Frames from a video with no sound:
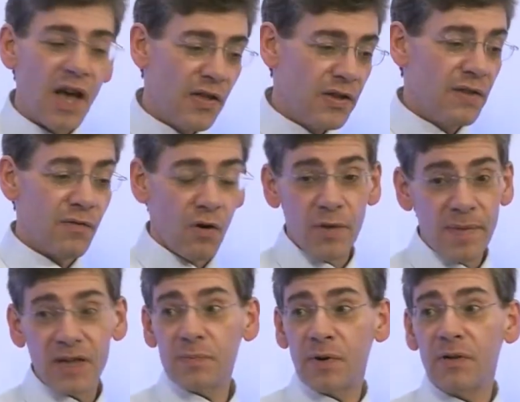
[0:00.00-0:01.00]
and that you've got the
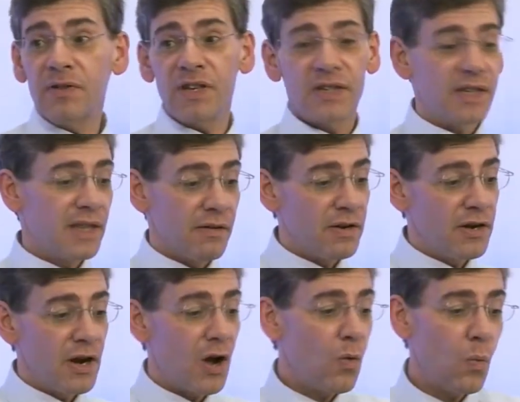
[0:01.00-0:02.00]
best process in there and you
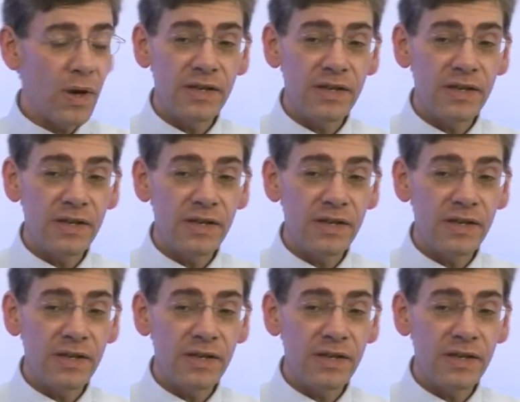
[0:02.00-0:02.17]
know when